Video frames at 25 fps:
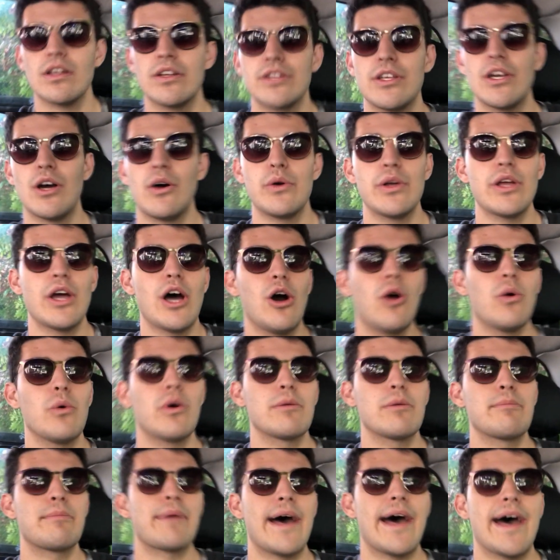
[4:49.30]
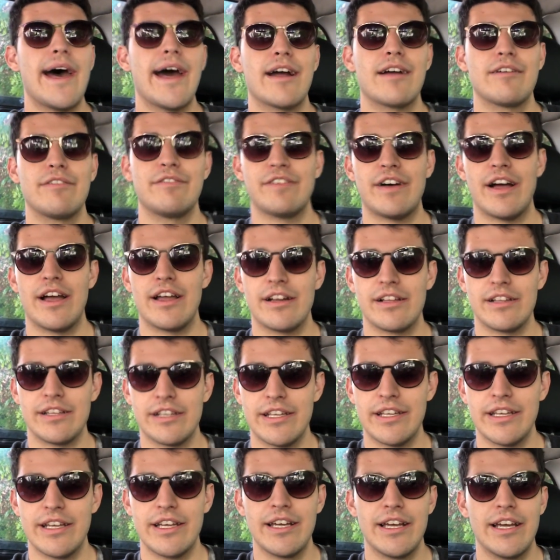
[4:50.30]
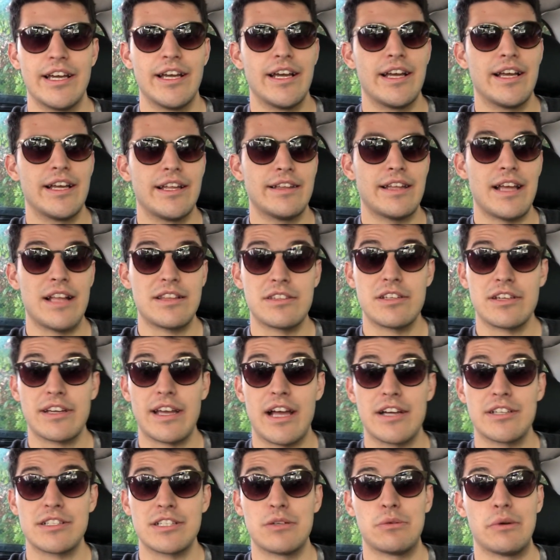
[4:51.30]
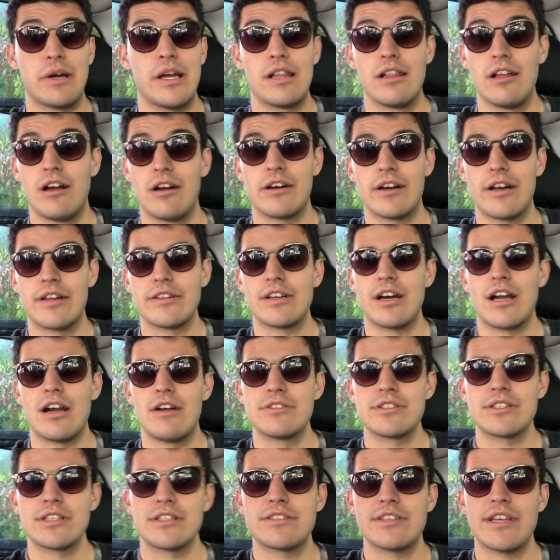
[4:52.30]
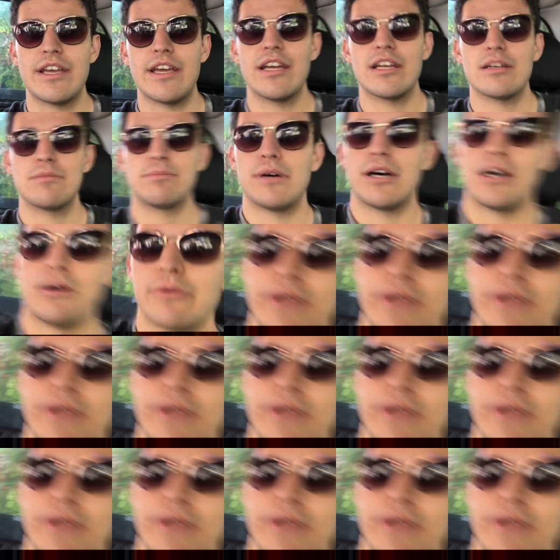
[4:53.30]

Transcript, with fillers: Yo, yo, we're back, finally. That took actually way longer than I thought it was going to take, but